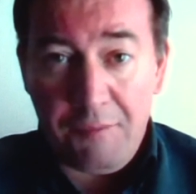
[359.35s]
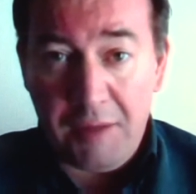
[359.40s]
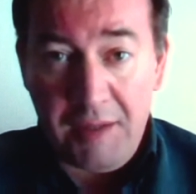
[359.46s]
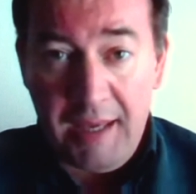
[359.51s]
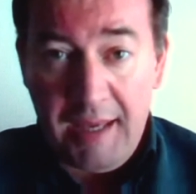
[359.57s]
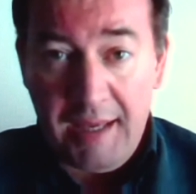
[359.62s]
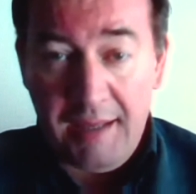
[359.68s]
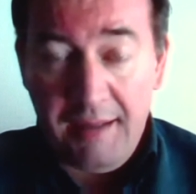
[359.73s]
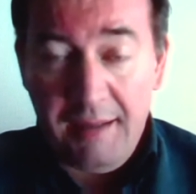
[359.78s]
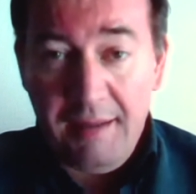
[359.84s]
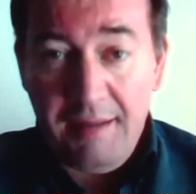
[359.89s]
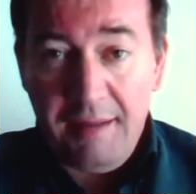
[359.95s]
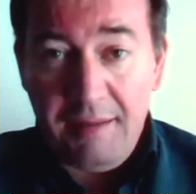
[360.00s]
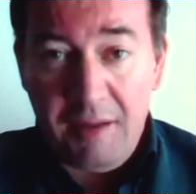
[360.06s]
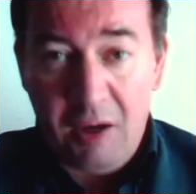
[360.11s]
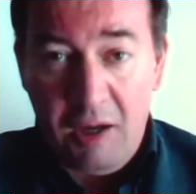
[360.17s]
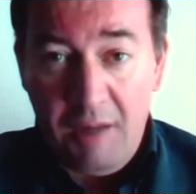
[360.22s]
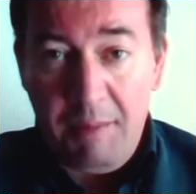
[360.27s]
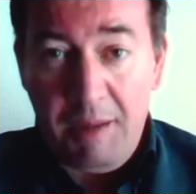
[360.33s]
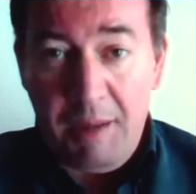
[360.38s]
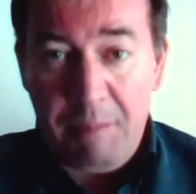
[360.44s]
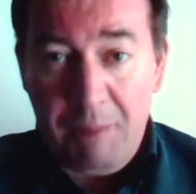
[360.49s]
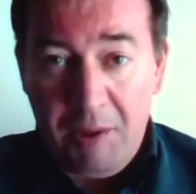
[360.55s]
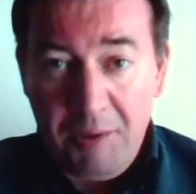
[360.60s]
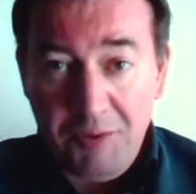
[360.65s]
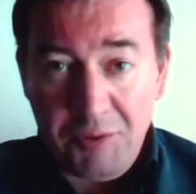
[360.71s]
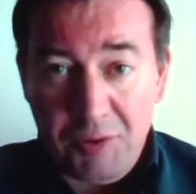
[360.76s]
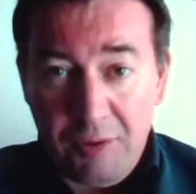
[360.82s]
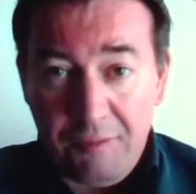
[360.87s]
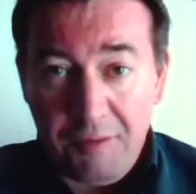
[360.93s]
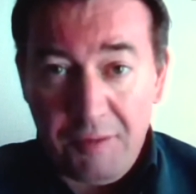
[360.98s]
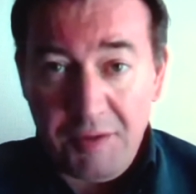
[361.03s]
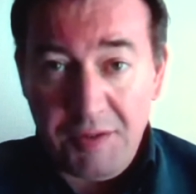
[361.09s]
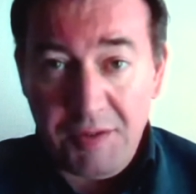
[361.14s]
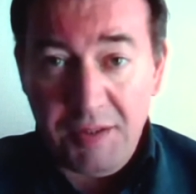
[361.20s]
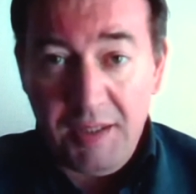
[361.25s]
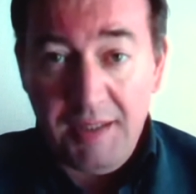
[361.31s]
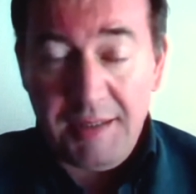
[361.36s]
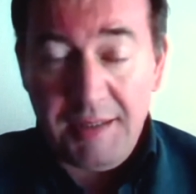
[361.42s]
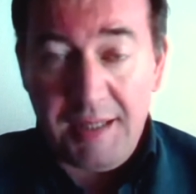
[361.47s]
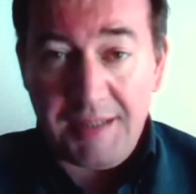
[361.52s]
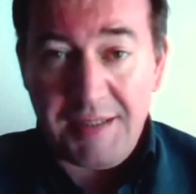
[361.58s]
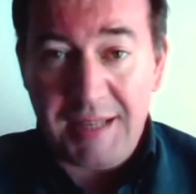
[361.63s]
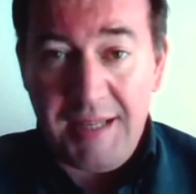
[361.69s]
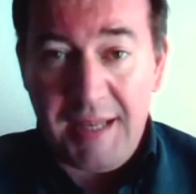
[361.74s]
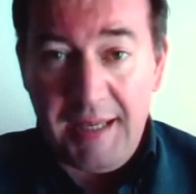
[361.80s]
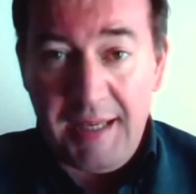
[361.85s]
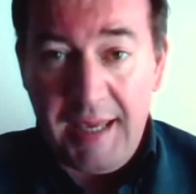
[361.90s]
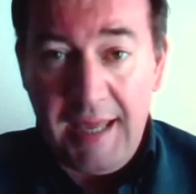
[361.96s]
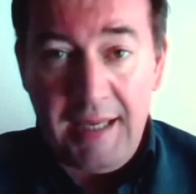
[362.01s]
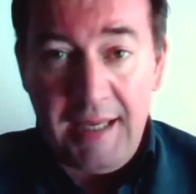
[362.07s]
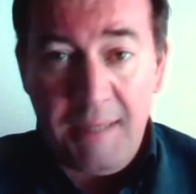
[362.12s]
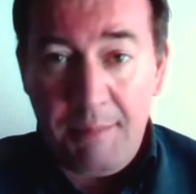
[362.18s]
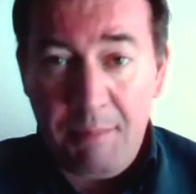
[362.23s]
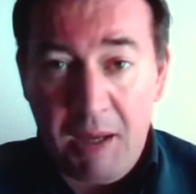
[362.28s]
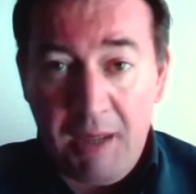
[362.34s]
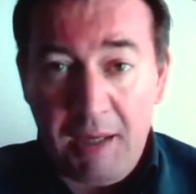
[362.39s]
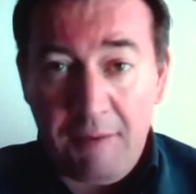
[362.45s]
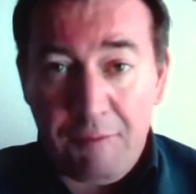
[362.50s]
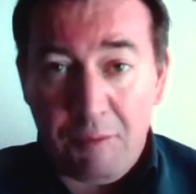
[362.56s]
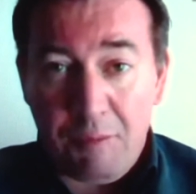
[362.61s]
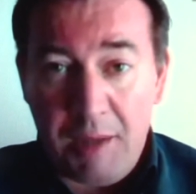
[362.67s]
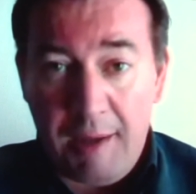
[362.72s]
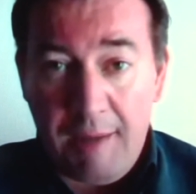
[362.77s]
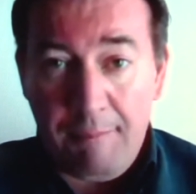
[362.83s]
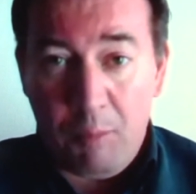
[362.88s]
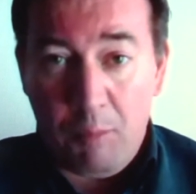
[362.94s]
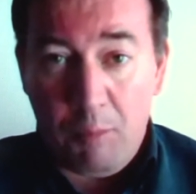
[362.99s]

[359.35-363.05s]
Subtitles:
Let's not forget, the Isle of Man Post Office doesn't take any money from government